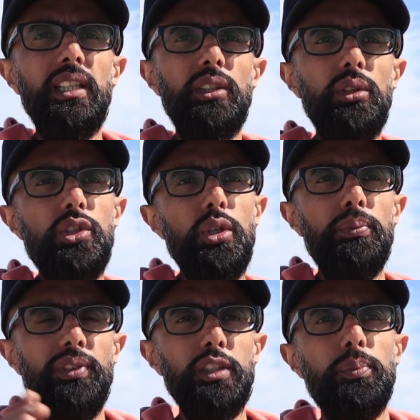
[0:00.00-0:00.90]
YouTube
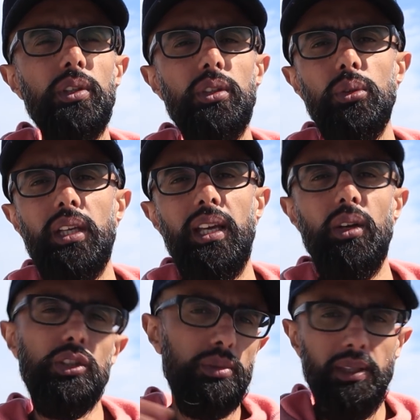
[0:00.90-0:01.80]
Facebook UK
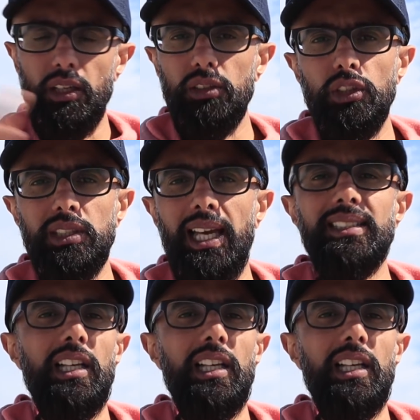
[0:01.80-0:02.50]
or something along those lines.